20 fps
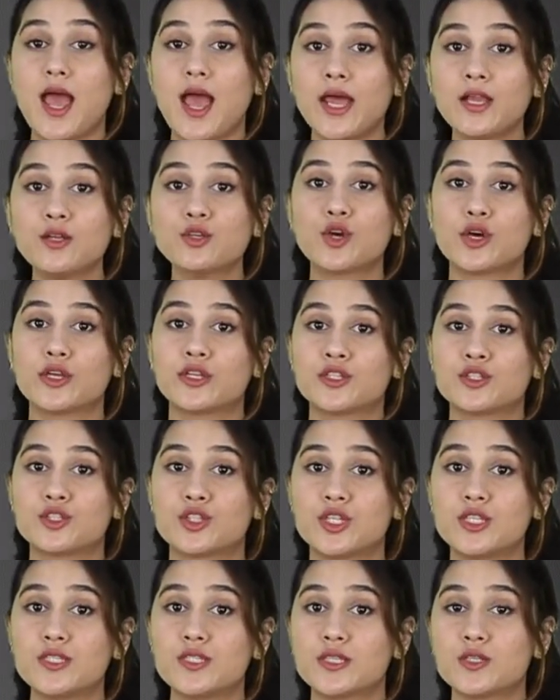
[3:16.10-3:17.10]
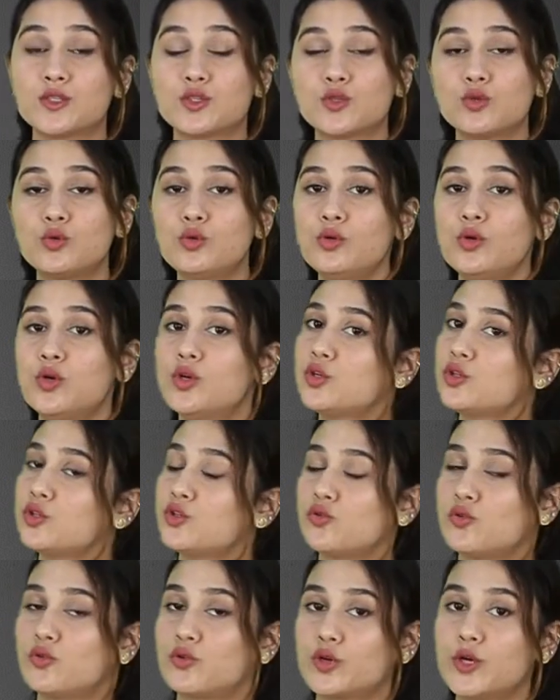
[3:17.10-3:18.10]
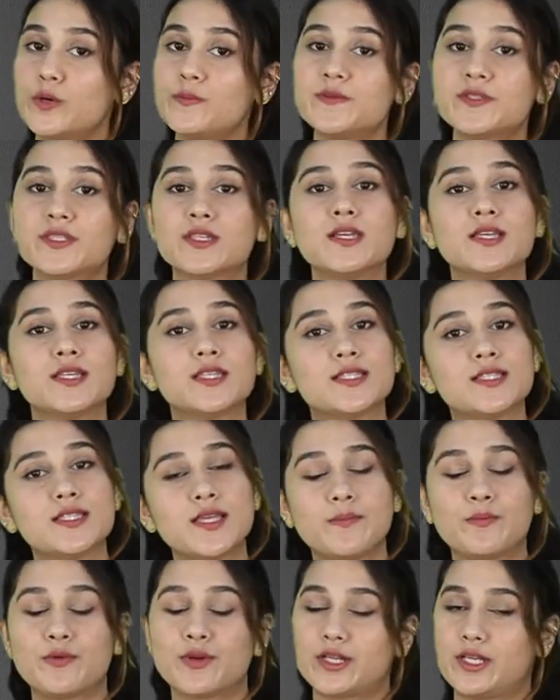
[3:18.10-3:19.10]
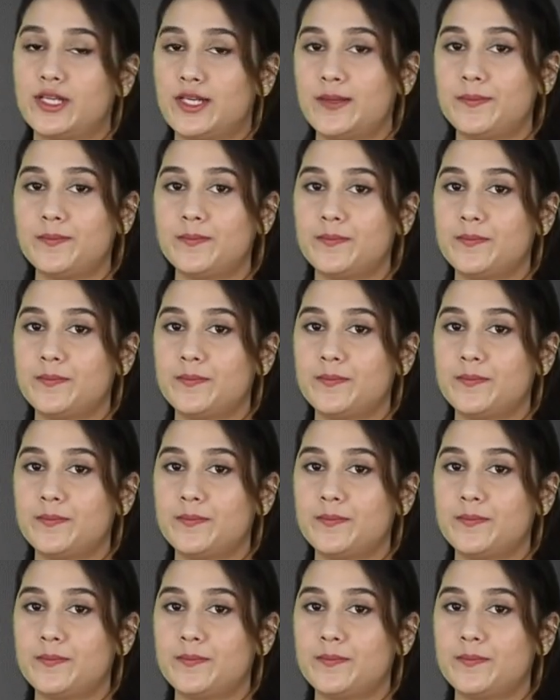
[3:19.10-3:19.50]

and oranges into two groups separately.